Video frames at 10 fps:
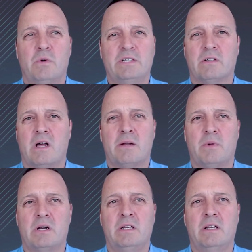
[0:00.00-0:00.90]
raised a lot of
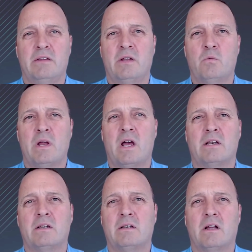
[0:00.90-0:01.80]
money, and then went
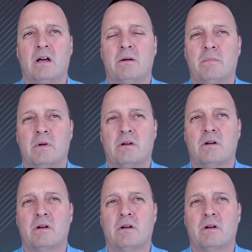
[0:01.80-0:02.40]
on um,